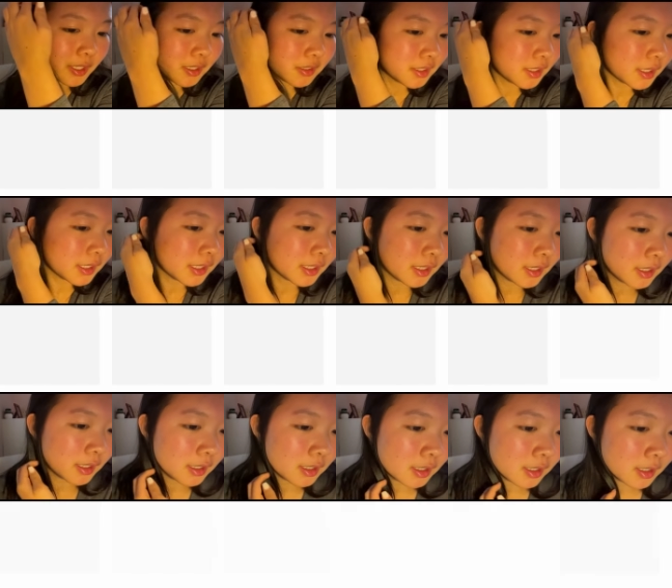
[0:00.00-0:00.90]
is it?
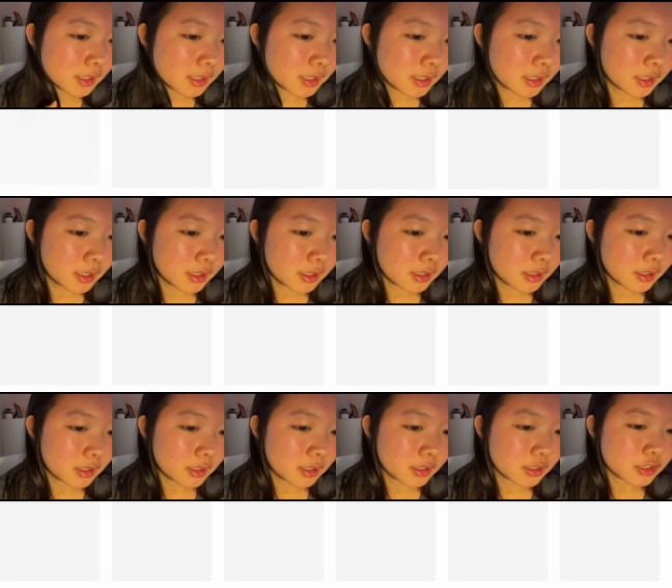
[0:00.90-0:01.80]

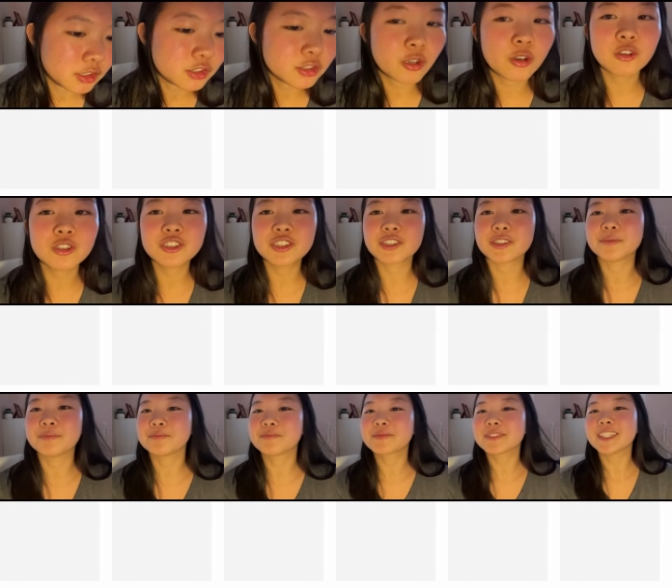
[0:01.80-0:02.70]
Soldier.
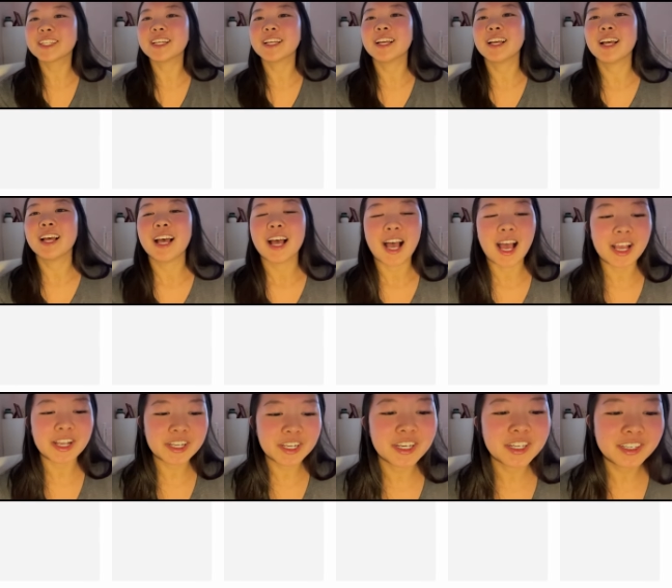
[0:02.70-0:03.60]
I
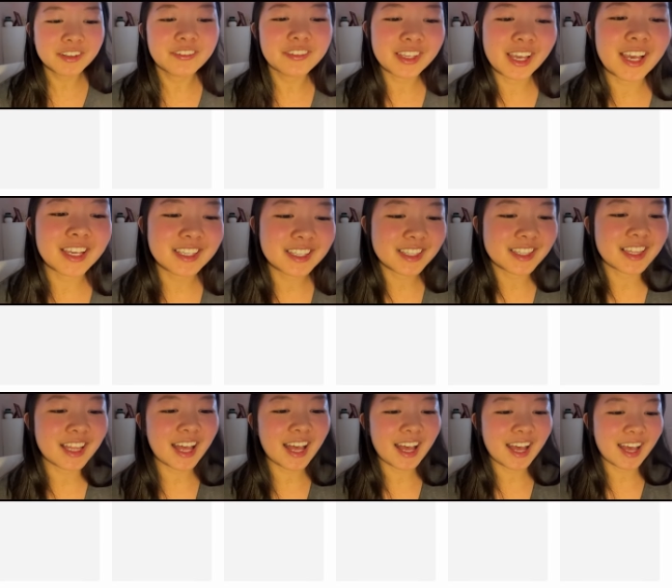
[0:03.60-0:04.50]
could have guessed
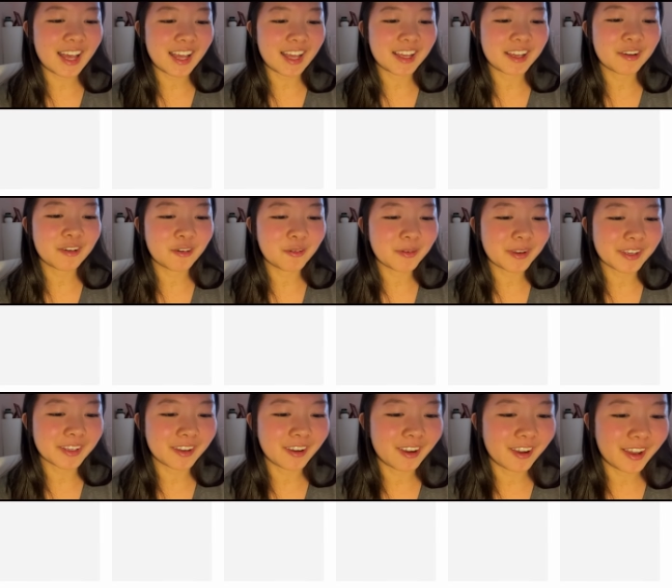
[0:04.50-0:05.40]
that. Oh my
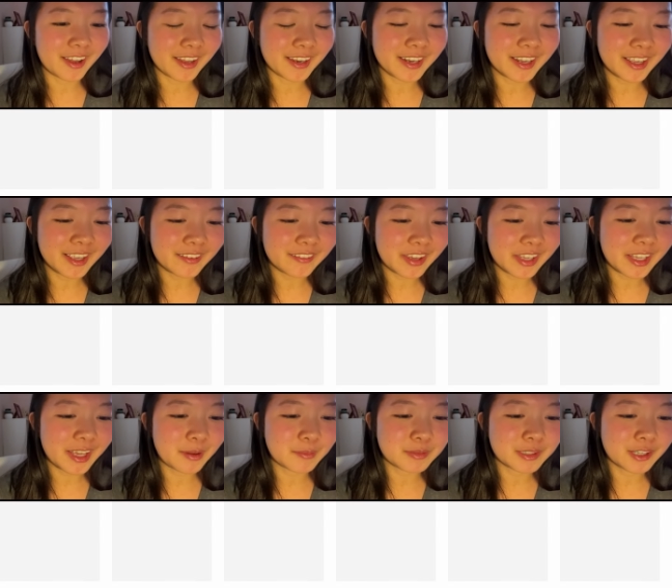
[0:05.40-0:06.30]
god, if I
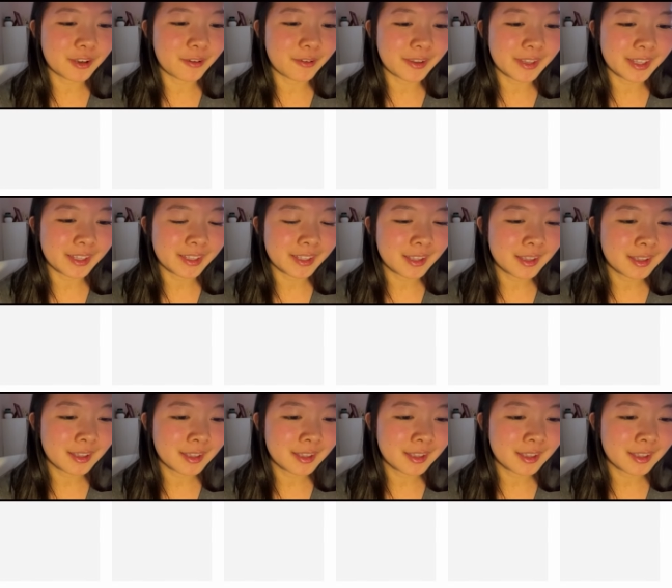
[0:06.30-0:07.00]
kept going.